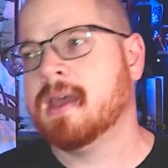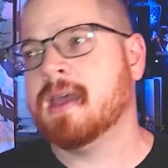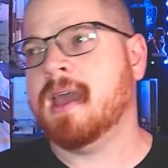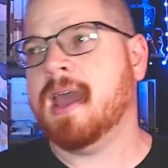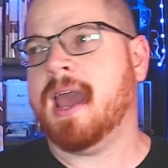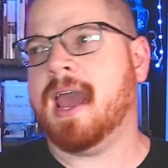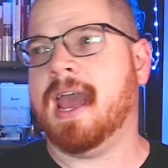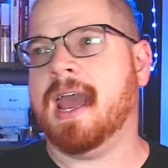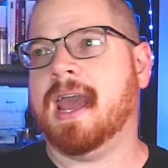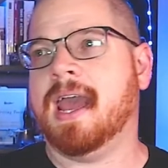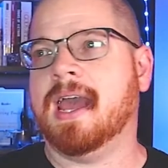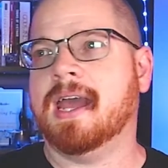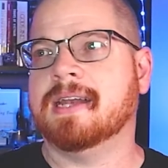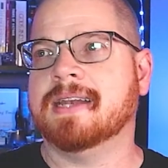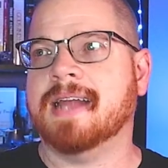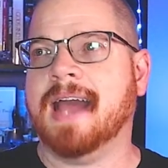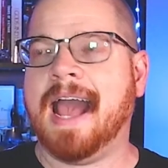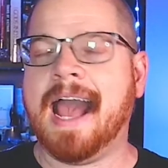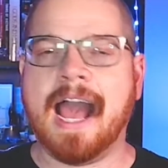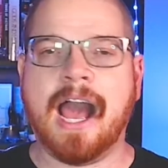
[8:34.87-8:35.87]
and
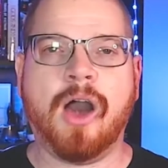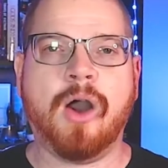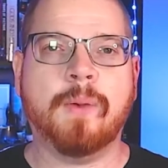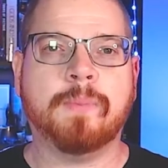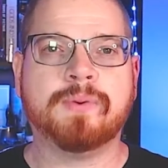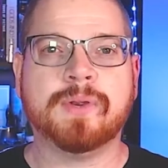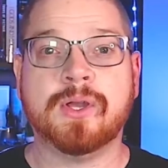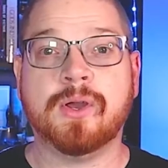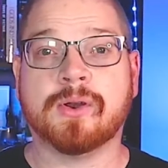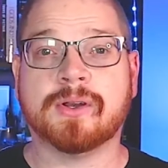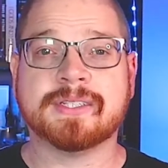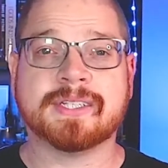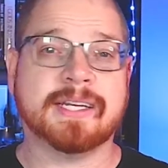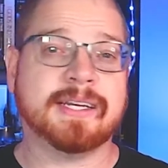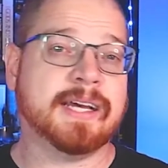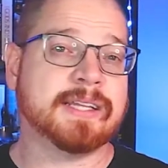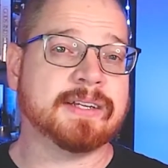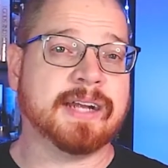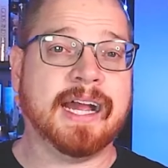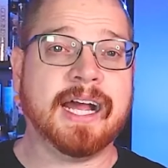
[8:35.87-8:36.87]
how pre-orders can
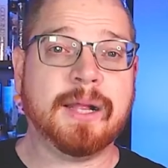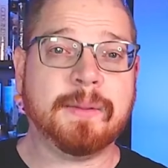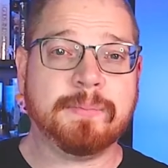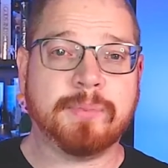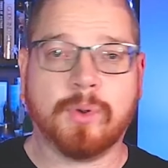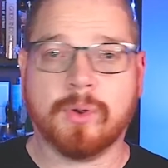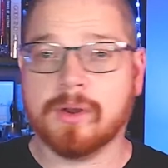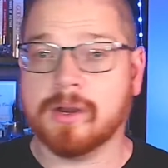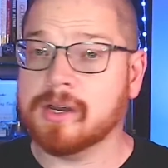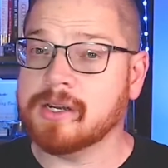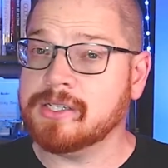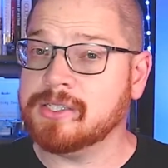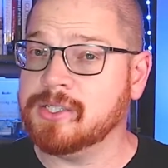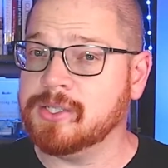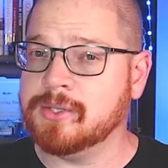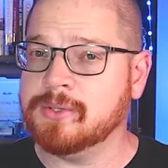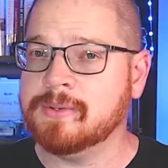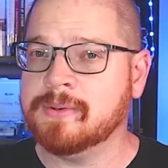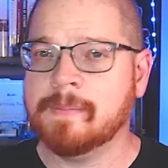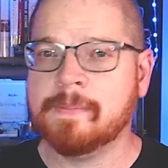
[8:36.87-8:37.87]
either help or hurt
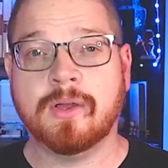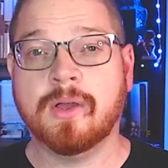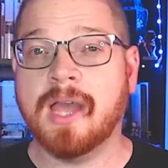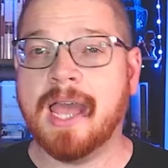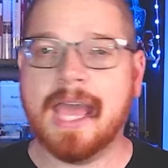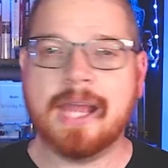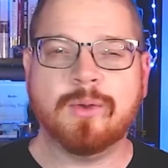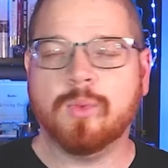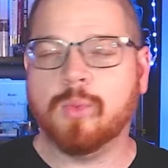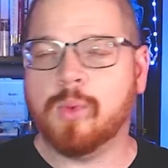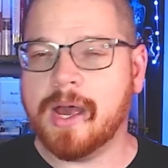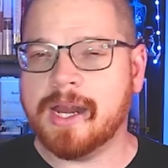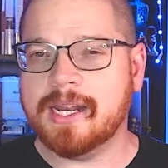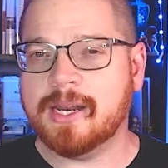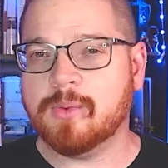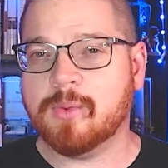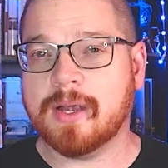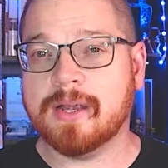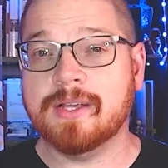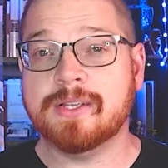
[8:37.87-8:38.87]
you, and when
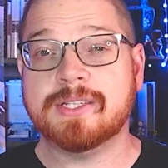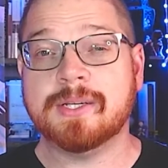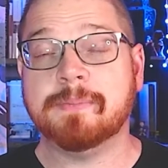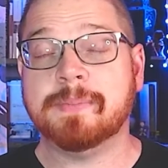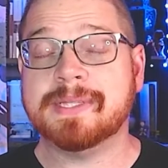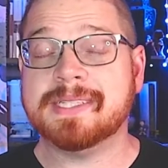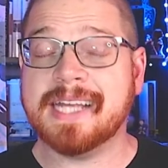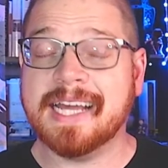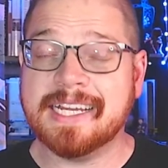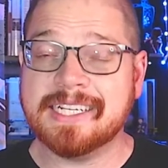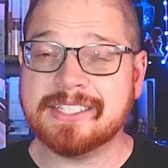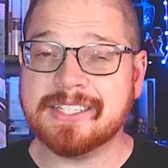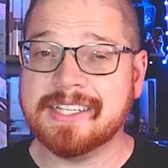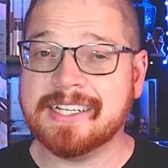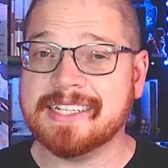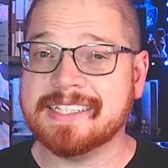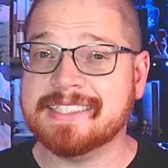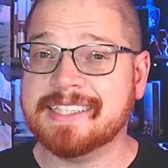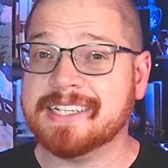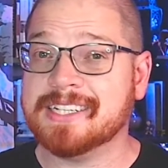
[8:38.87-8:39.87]
and where you should potentially
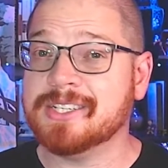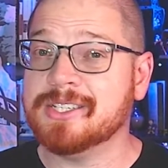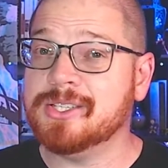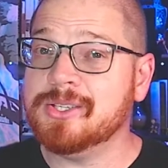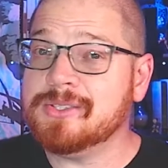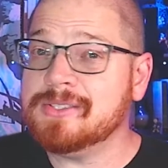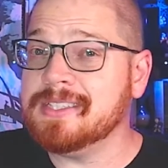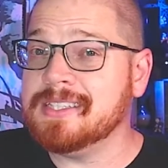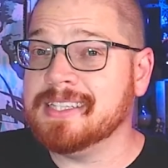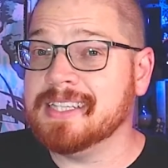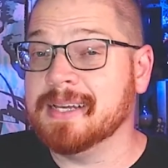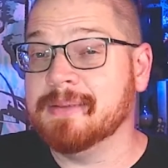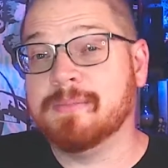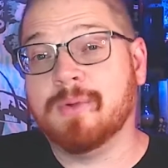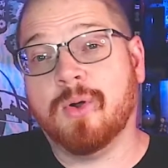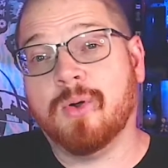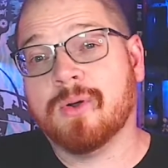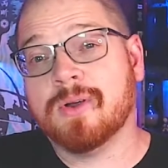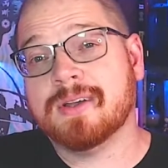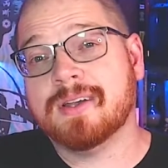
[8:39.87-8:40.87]
consider using them
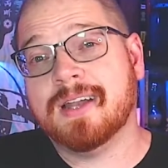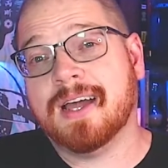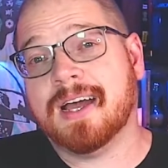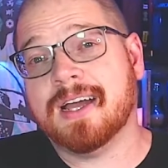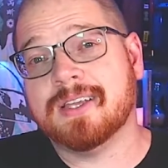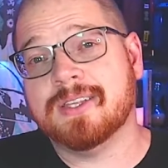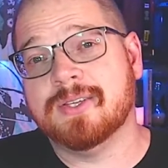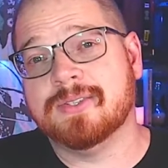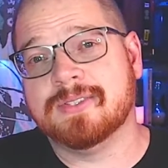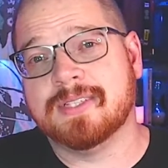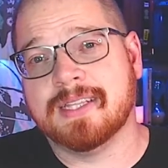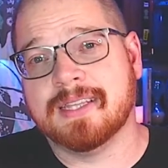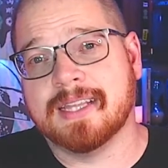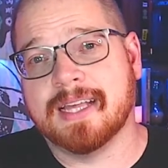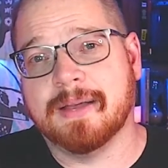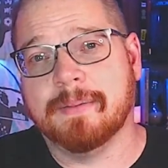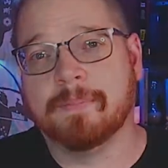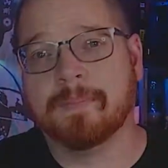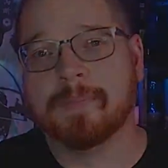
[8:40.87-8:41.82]
or not using them.